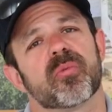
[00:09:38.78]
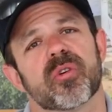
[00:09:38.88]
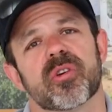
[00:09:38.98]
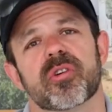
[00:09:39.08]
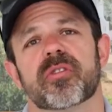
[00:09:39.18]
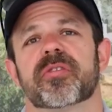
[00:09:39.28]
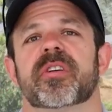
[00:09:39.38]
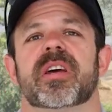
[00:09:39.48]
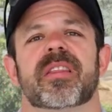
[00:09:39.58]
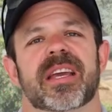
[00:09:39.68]
the roof,
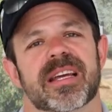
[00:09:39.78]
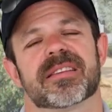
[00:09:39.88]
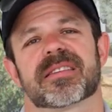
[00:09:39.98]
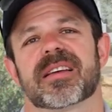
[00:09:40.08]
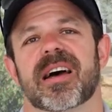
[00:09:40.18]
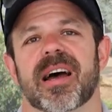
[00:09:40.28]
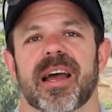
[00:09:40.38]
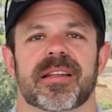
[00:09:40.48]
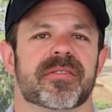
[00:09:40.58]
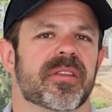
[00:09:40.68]
the
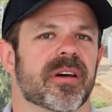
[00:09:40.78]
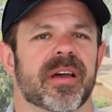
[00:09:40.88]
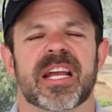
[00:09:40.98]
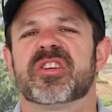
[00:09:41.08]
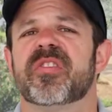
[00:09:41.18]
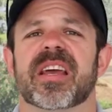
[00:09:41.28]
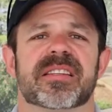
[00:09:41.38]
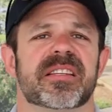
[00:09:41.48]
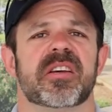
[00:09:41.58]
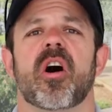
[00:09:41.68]
insides, the
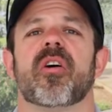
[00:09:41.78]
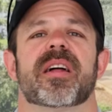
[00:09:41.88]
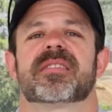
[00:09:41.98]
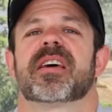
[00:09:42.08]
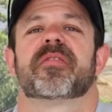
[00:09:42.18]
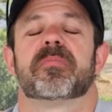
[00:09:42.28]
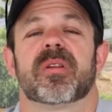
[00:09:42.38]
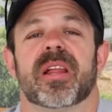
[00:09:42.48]
HVAC, all that stuff in